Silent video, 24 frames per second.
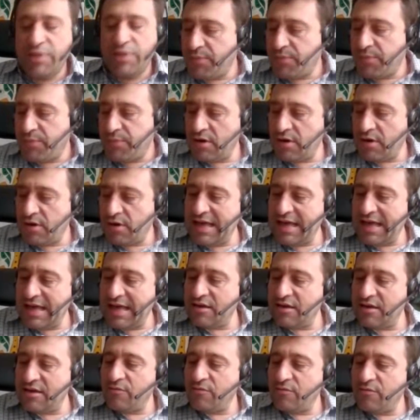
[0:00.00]

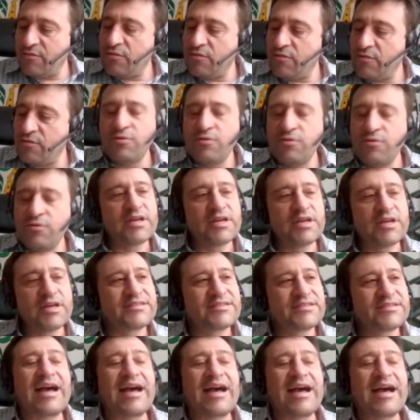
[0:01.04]
people
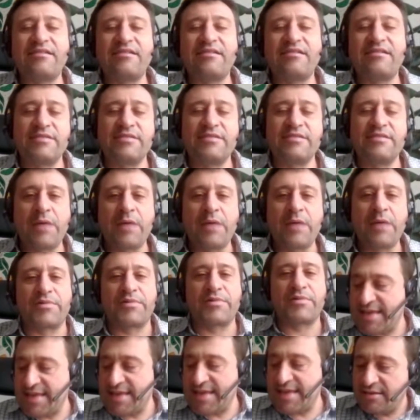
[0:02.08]
wouldn't really
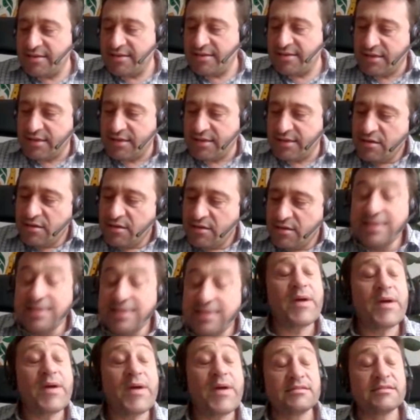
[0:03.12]
appreciate,
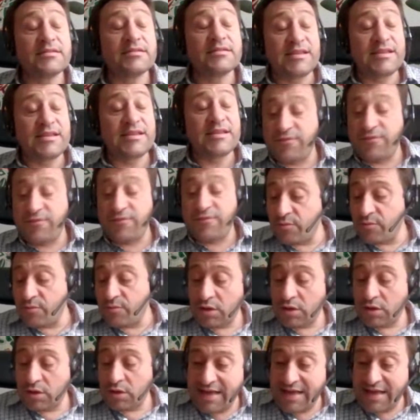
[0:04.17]
independently
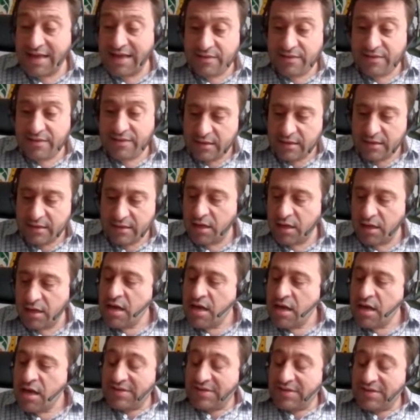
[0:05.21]
from what I think.
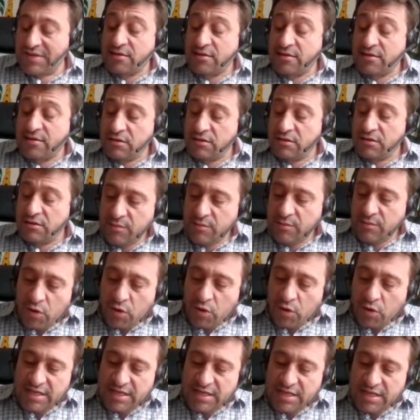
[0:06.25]
The
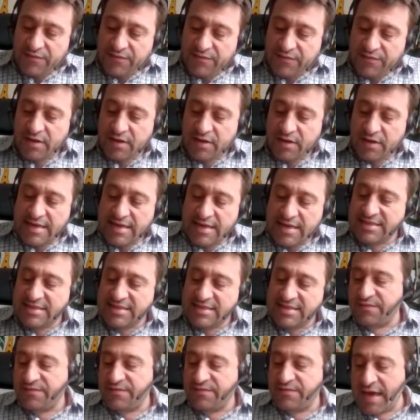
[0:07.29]
second motive
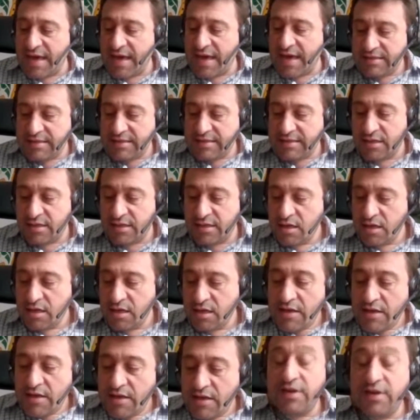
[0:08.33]
is that
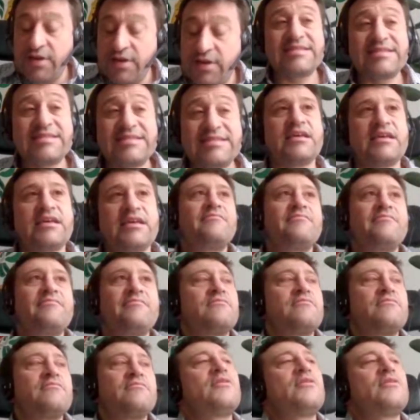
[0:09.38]
there is
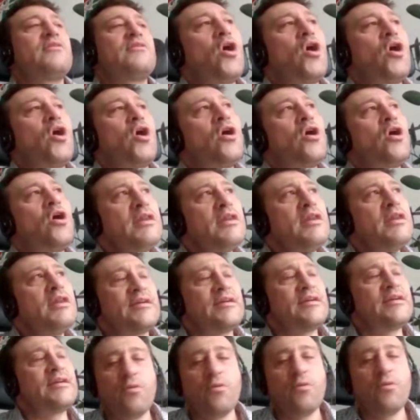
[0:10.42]

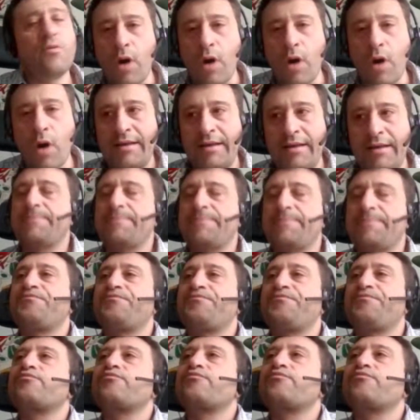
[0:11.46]
only
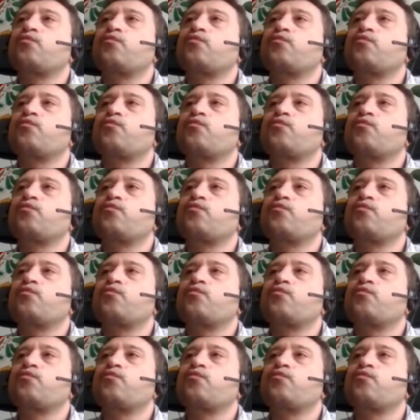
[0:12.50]
one